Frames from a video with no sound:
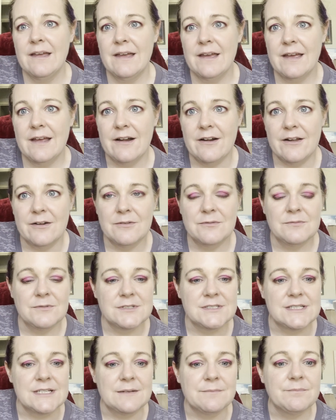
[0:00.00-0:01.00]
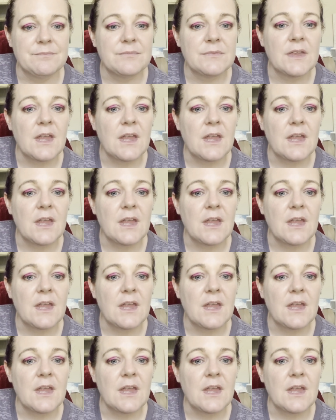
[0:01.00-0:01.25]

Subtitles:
I don't know, we'll see.